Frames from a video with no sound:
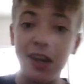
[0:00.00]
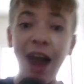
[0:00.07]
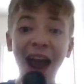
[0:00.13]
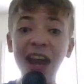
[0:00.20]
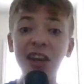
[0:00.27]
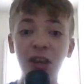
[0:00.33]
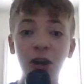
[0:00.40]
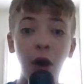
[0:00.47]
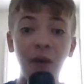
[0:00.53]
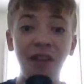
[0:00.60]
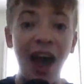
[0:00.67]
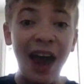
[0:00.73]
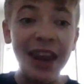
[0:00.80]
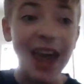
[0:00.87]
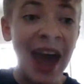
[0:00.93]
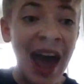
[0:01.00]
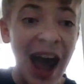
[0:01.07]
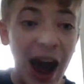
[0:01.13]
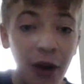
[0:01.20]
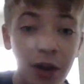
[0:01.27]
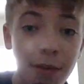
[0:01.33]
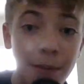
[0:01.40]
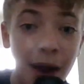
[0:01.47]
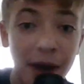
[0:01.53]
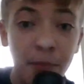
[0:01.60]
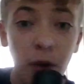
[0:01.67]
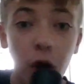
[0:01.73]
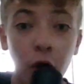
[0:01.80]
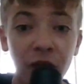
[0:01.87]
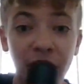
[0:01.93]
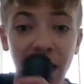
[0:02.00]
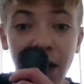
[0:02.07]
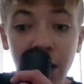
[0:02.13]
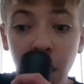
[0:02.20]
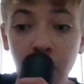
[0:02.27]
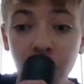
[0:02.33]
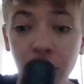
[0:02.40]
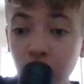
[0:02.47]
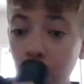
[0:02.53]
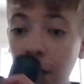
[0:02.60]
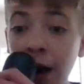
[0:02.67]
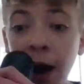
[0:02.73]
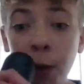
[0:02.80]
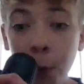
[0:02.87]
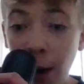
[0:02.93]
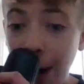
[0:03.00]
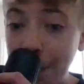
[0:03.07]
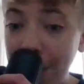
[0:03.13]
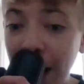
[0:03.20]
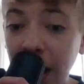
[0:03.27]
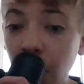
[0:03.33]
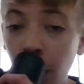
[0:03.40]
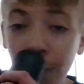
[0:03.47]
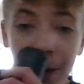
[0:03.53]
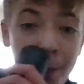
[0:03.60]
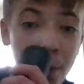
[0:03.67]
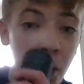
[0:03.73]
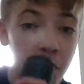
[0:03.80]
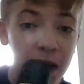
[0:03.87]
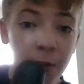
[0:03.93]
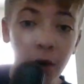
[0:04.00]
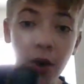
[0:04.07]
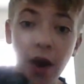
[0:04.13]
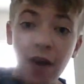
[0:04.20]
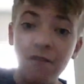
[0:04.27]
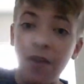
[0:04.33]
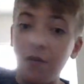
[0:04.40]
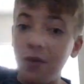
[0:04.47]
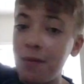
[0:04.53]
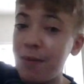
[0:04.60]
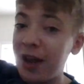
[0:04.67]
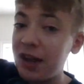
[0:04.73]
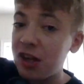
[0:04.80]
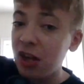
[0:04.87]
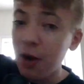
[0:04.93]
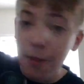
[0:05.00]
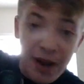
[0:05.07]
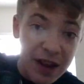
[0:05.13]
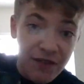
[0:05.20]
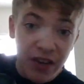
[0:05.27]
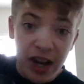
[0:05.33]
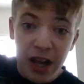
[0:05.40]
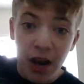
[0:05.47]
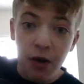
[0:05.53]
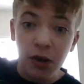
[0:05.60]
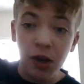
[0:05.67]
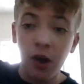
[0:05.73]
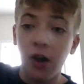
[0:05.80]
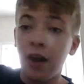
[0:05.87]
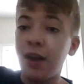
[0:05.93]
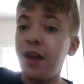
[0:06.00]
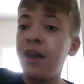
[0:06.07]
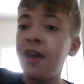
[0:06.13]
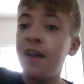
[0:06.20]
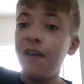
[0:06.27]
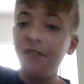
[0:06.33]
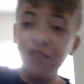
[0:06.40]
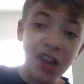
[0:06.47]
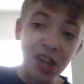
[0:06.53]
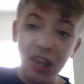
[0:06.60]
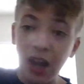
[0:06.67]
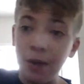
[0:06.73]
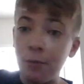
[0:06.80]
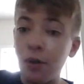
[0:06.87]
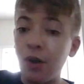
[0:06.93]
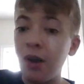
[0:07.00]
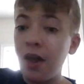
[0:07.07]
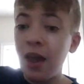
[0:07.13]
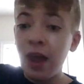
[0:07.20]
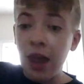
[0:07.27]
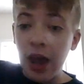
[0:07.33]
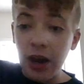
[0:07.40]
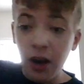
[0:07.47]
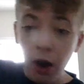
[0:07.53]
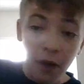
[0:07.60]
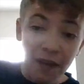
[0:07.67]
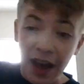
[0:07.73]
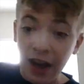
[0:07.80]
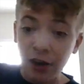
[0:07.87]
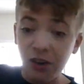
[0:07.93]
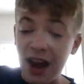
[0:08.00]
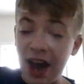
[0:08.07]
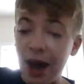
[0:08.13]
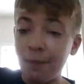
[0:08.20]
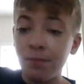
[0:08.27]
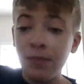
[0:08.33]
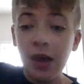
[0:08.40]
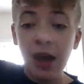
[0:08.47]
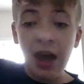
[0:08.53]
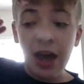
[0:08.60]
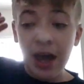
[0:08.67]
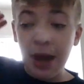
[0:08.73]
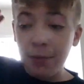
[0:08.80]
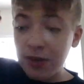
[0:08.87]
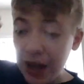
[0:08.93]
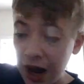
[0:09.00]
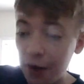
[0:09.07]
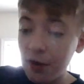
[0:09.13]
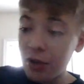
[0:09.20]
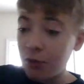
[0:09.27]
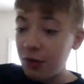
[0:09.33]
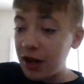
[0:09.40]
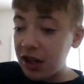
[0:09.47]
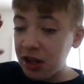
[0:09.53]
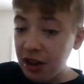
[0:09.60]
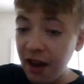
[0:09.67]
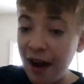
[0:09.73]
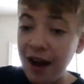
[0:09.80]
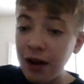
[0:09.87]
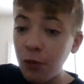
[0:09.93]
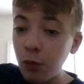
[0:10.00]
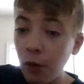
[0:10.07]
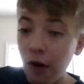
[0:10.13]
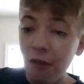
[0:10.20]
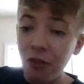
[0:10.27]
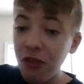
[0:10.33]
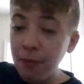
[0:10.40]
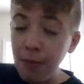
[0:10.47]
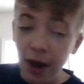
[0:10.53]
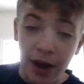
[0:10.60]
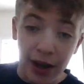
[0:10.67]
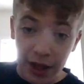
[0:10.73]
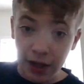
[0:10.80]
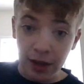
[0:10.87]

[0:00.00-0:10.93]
I saw that out at my mall that I go to, where I buy all my Pokemon off of. We made so many videos on this summer and all that crap. I'm telling you, it's not worth the money.